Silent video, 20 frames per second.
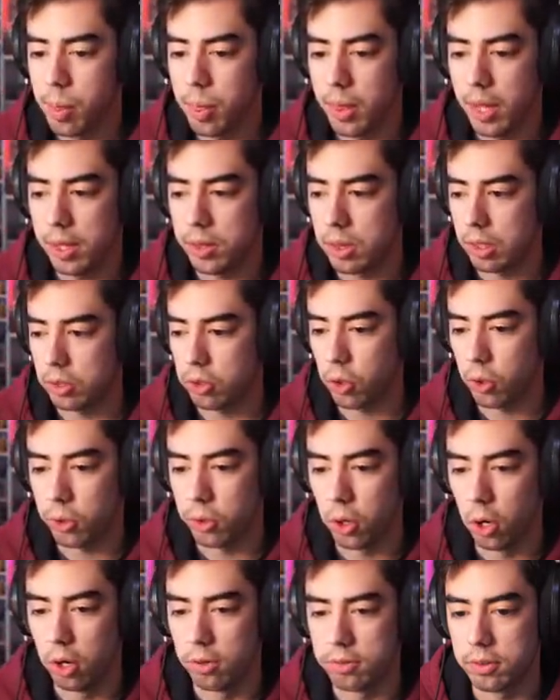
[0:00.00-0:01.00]
It's a
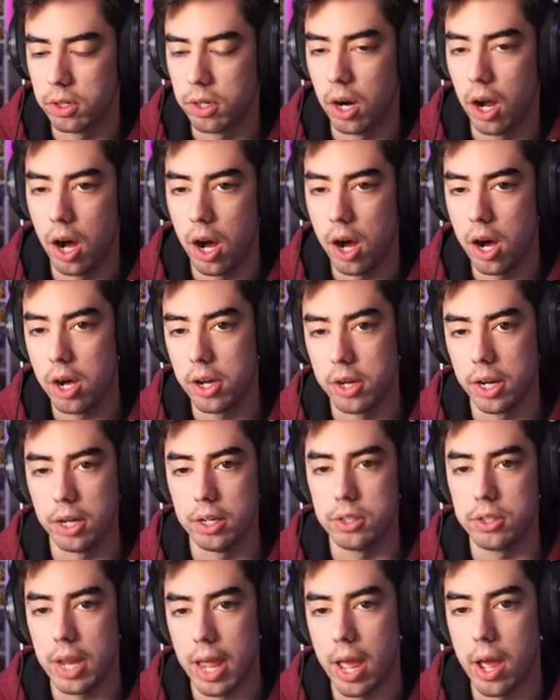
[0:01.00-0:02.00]
turnover on
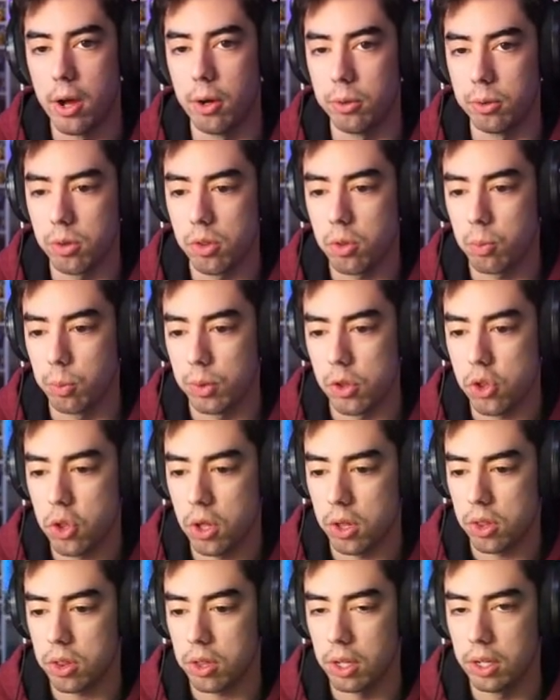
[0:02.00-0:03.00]
downs with
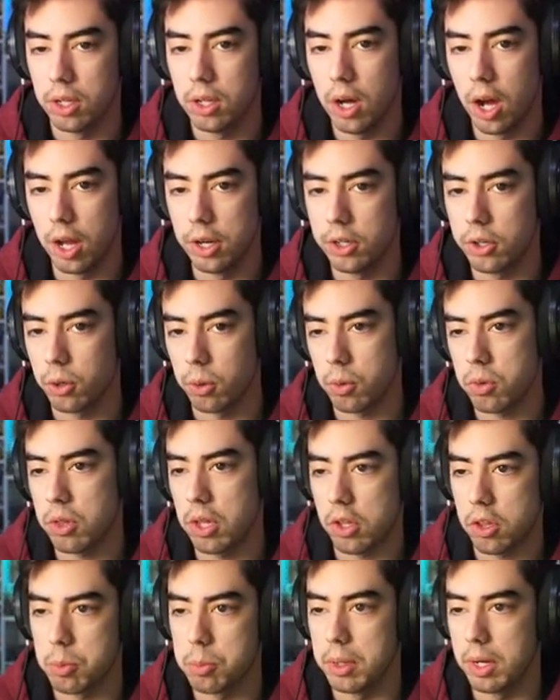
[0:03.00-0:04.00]
just under
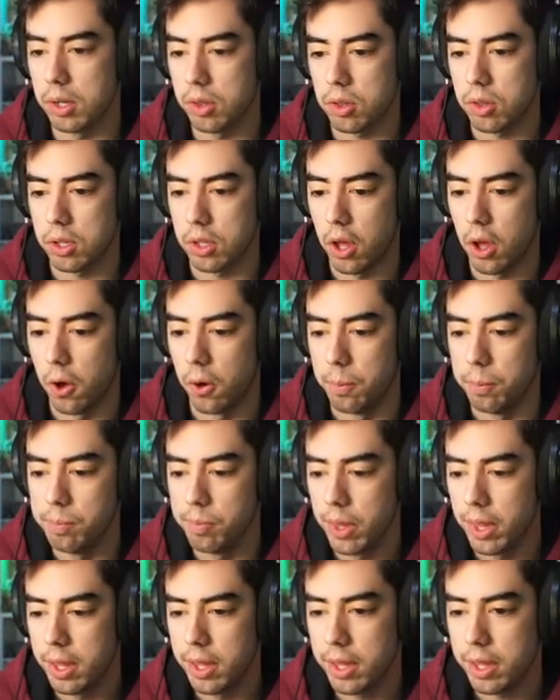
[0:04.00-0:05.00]
six minutes to go.
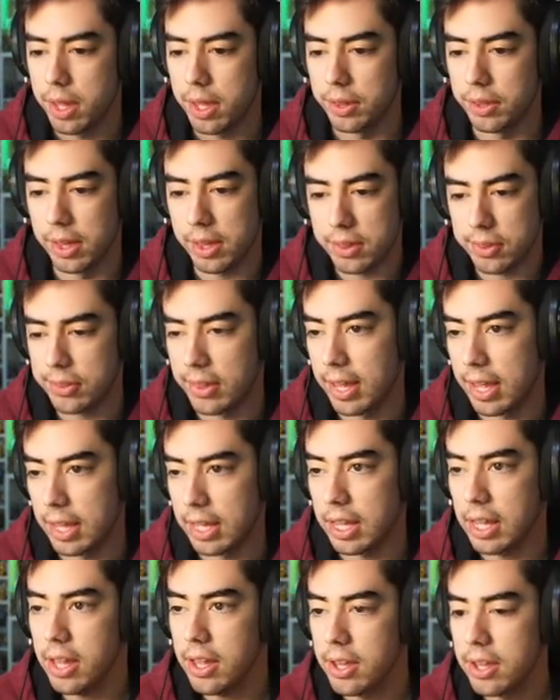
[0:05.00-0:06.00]
And this
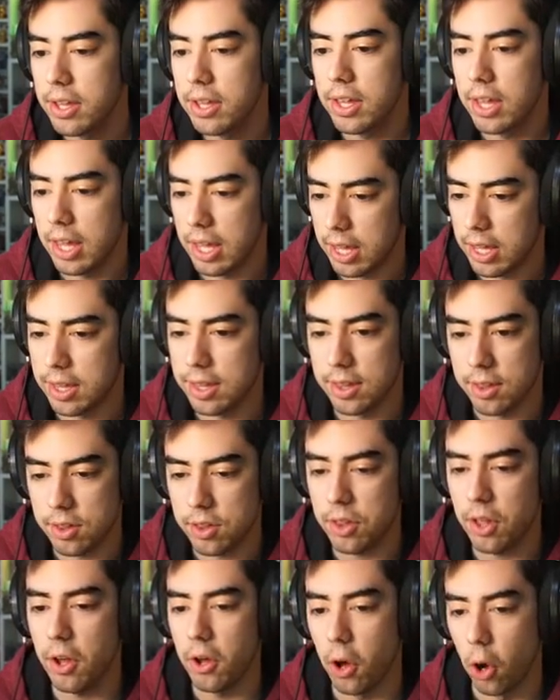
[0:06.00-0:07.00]
thing
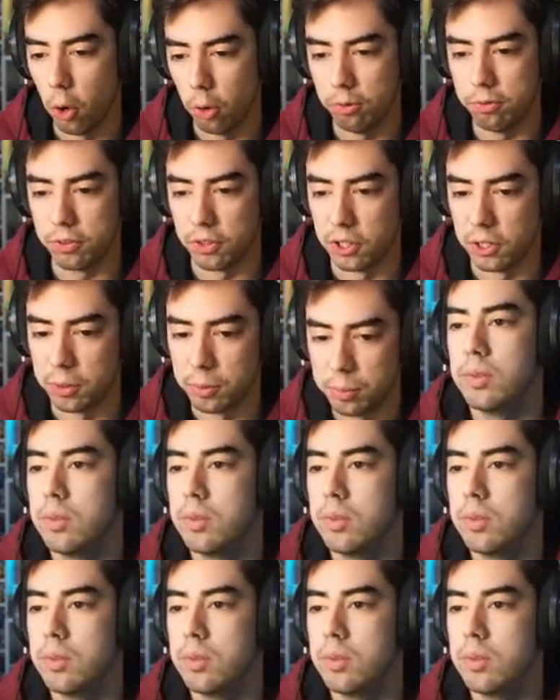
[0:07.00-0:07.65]
is over.